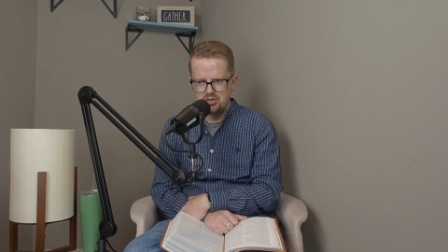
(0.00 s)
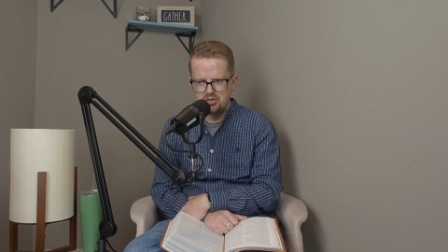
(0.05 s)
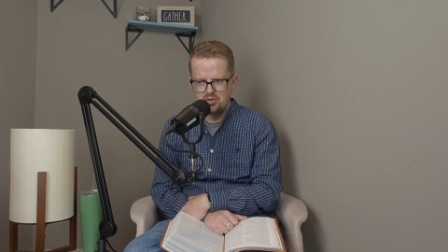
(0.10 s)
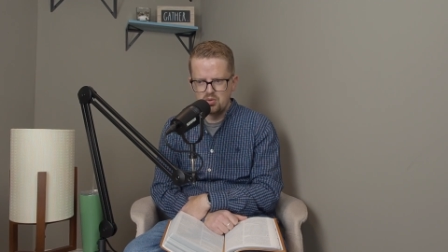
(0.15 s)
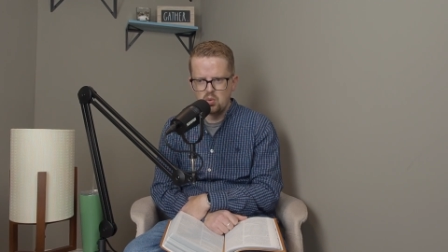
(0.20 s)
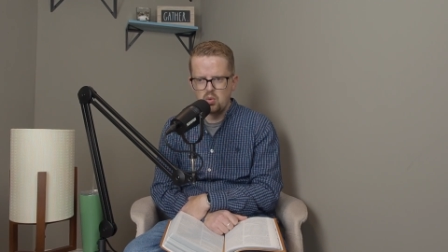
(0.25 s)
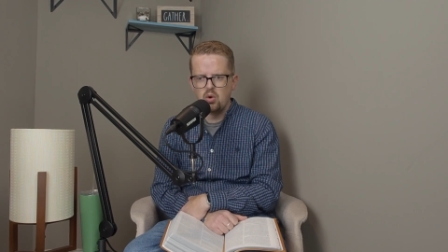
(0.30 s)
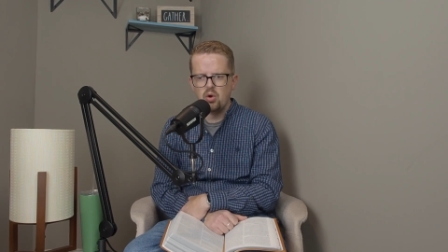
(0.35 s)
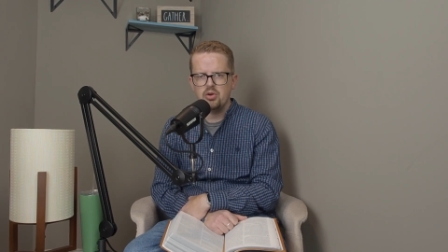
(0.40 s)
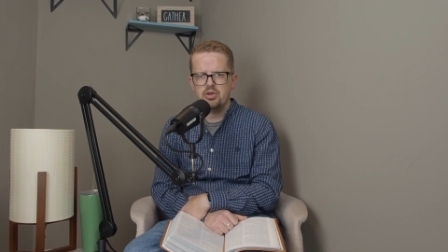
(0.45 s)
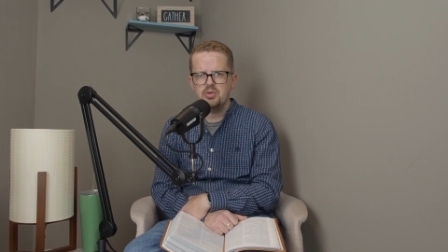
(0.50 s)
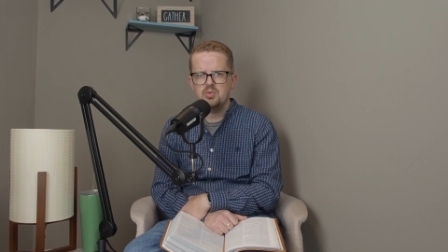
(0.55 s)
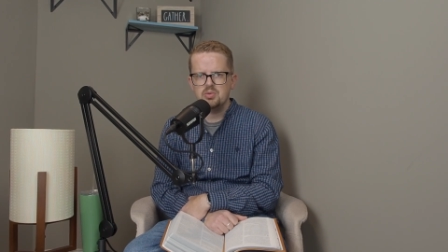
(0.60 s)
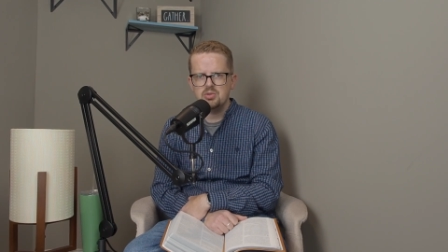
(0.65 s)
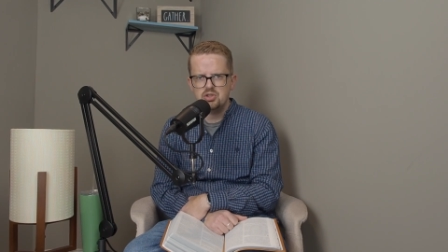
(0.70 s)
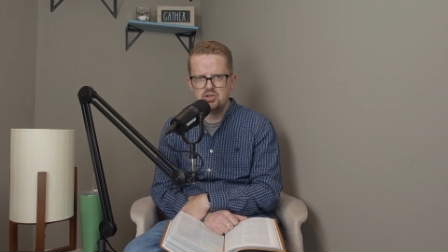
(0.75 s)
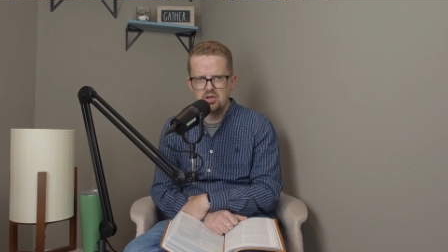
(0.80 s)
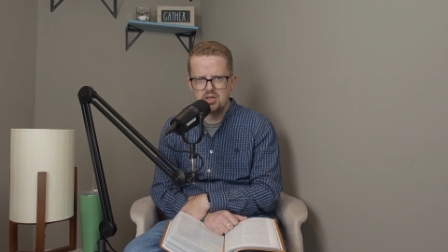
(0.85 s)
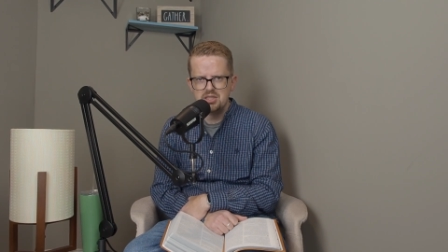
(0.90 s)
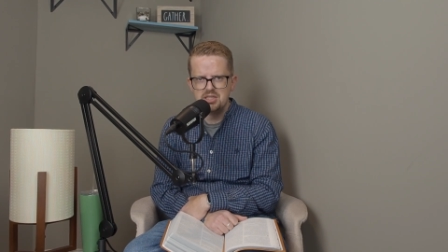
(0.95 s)
or are you
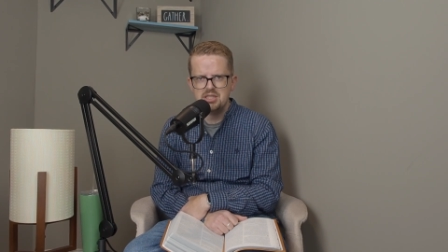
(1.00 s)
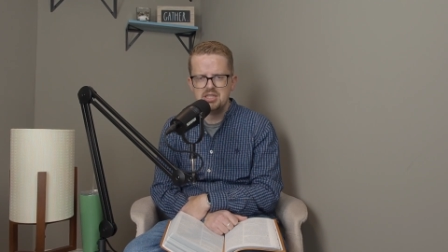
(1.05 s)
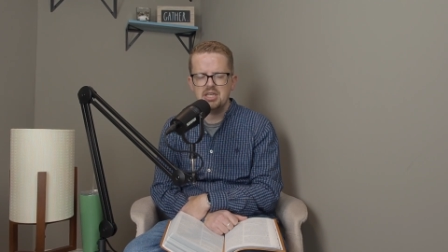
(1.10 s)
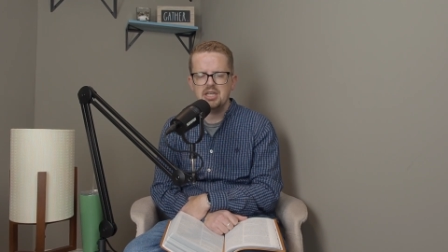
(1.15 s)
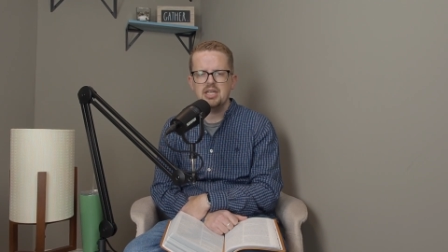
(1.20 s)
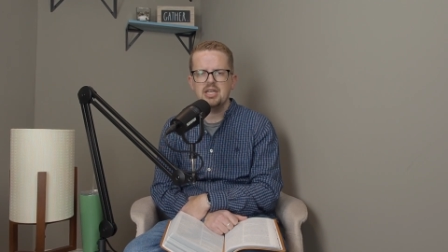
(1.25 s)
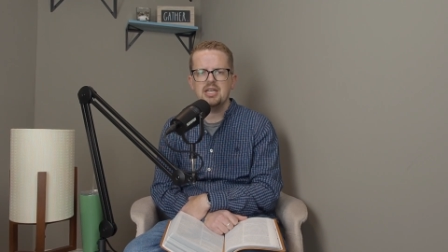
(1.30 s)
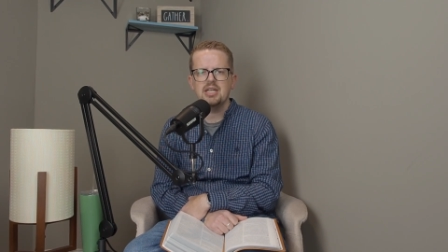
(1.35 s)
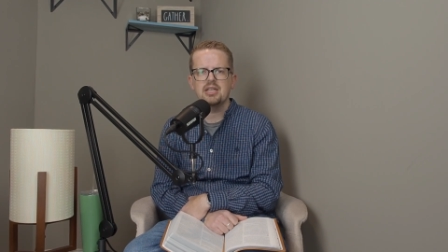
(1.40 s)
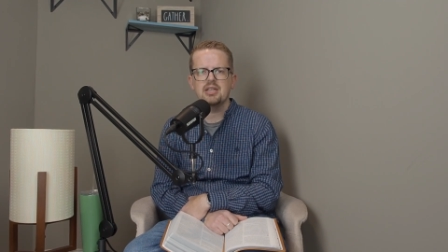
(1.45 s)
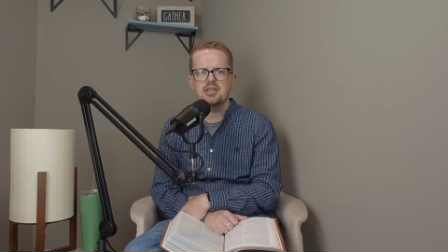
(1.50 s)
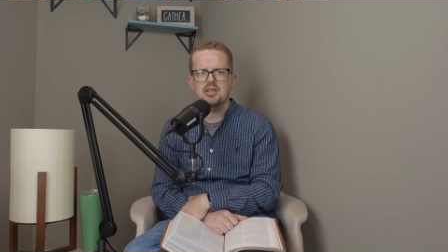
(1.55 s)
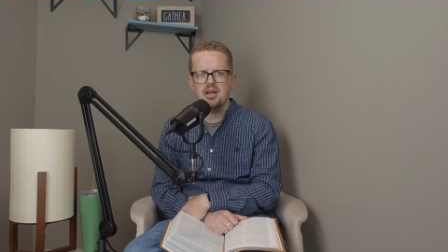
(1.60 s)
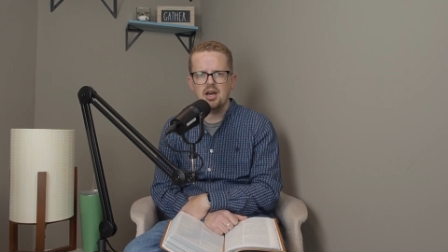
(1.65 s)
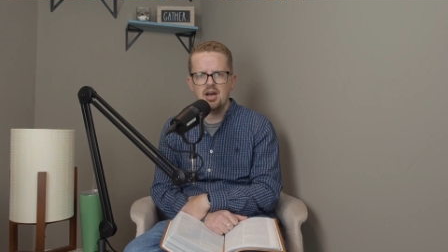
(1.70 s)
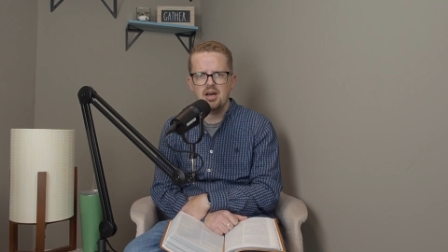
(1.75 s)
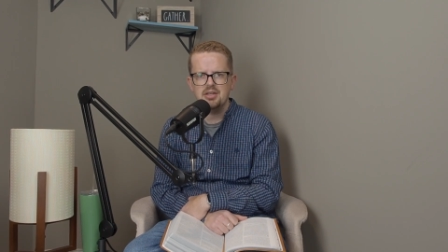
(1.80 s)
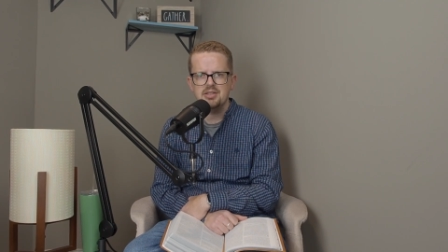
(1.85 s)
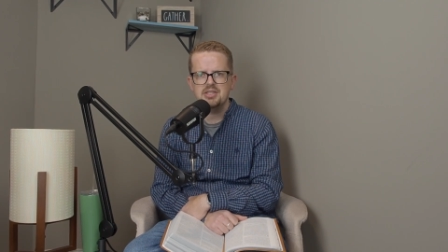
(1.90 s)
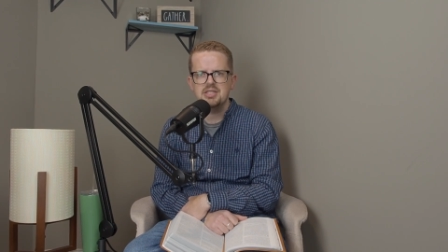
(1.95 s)
trusting in
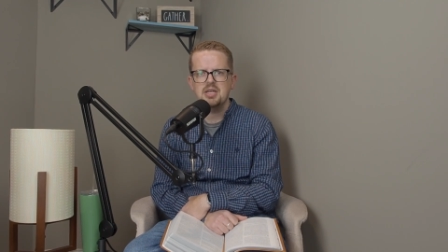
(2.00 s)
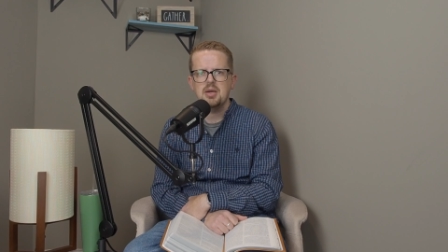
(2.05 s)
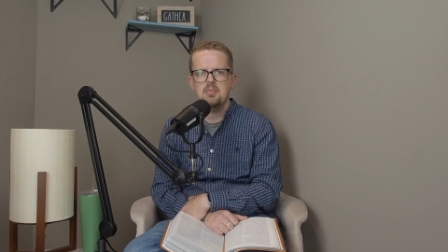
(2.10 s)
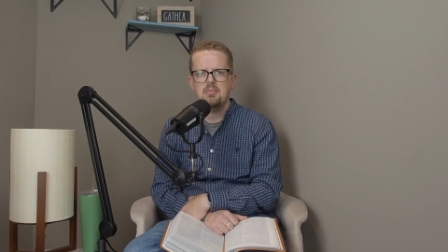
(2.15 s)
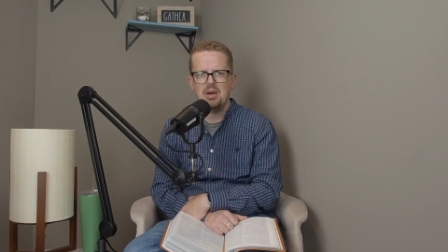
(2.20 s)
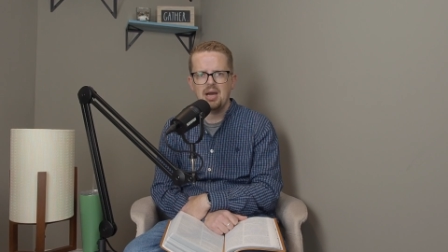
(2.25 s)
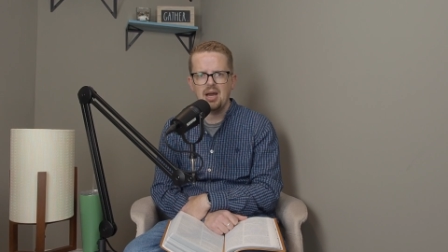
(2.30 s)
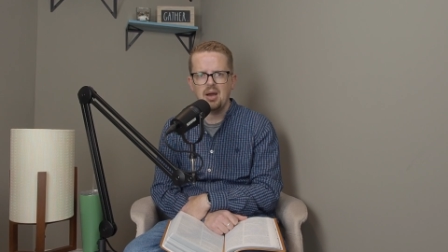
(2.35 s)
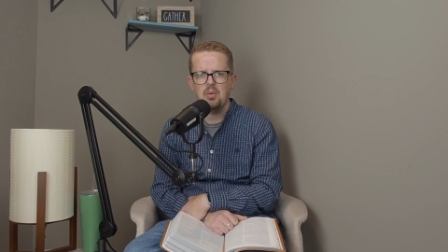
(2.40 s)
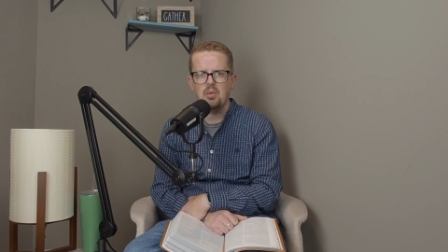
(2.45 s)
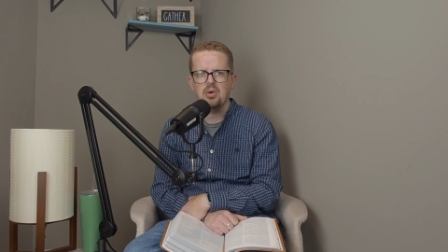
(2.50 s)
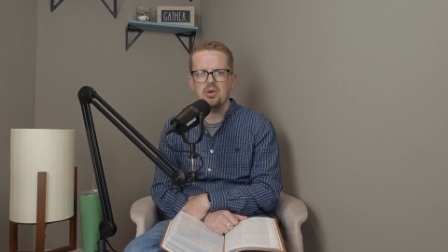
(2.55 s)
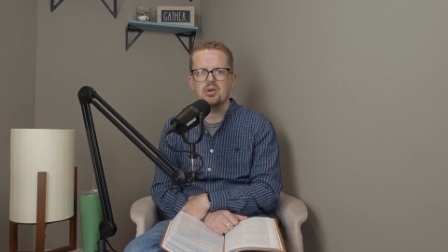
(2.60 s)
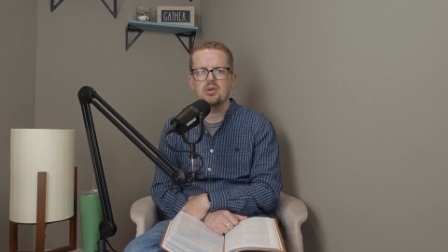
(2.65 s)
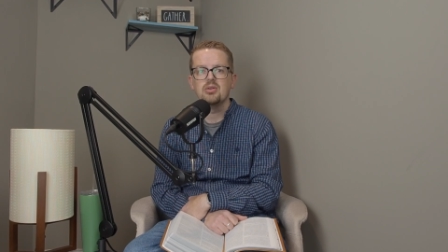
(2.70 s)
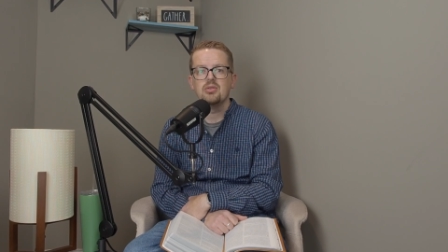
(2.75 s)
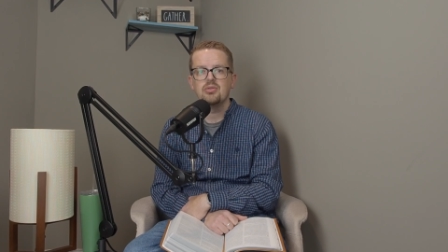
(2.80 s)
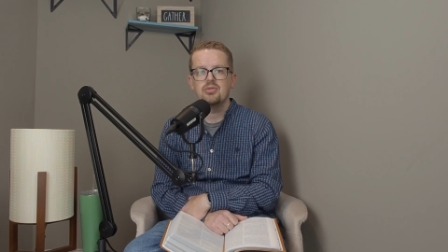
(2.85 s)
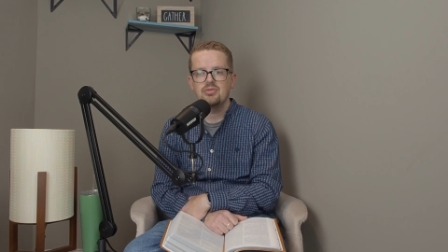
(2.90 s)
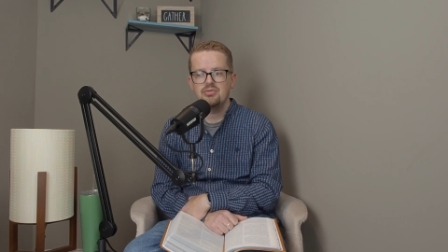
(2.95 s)
God's power
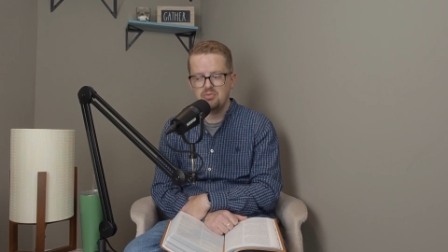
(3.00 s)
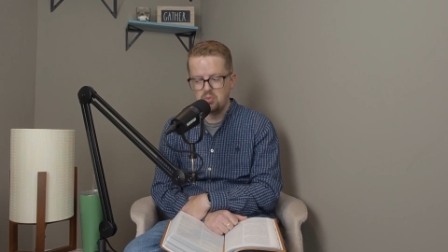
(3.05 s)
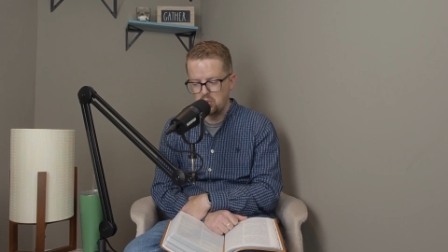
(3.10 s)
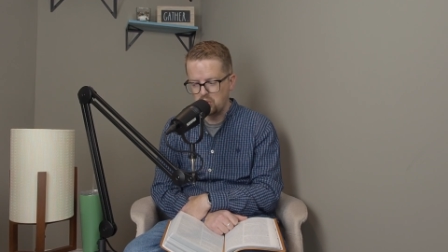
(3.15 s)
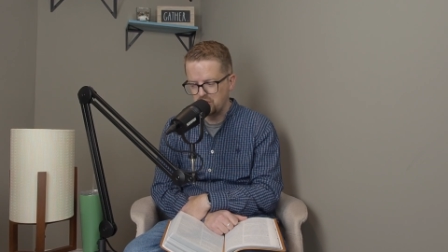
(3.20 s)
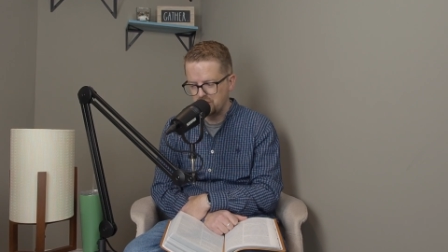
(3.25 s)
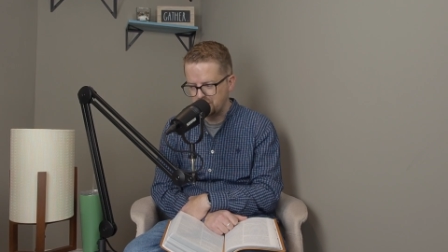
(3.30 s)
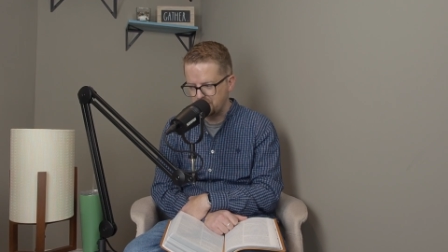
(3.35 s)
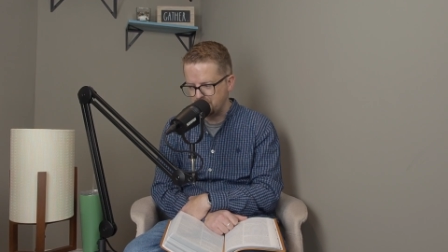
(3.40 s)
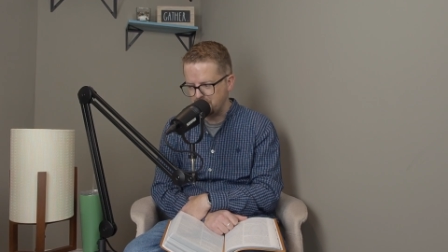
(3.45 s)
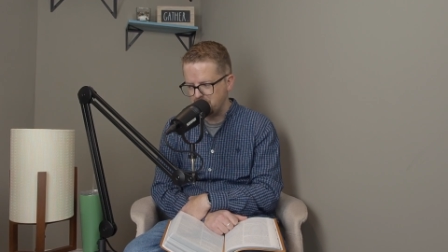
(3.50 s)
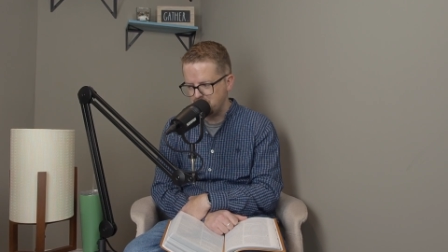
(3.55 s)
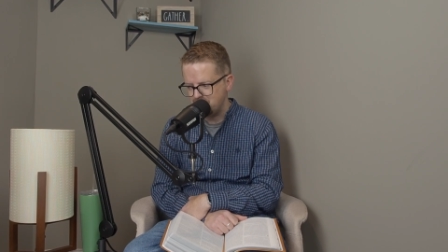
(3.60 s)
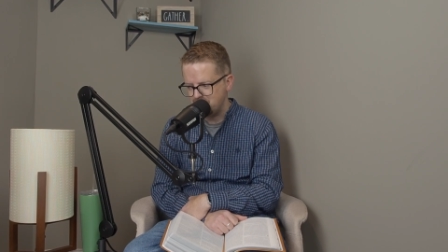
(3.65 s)
for you?